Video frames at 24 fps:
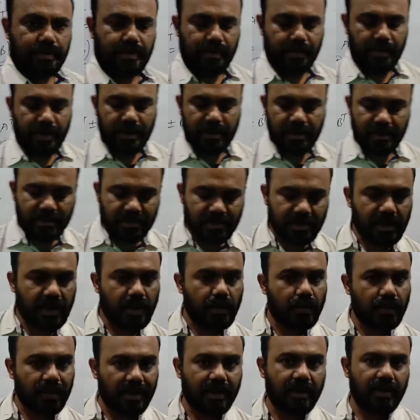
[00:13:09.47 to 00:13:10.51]
a matrix, now
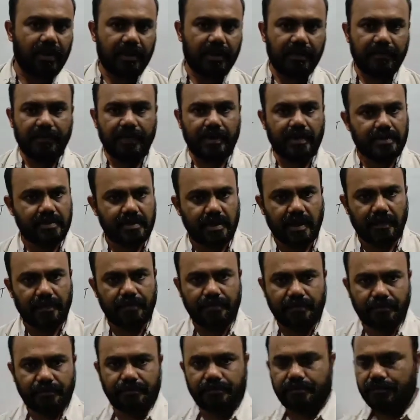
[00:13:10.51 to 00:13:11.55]
we can define some
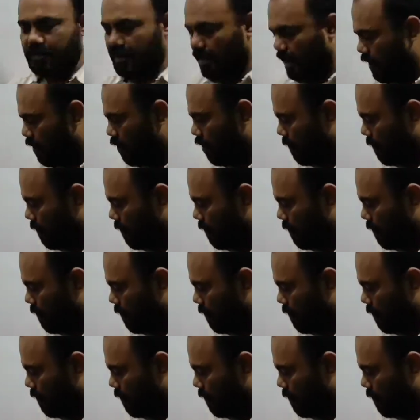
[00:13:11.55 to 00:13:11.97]
new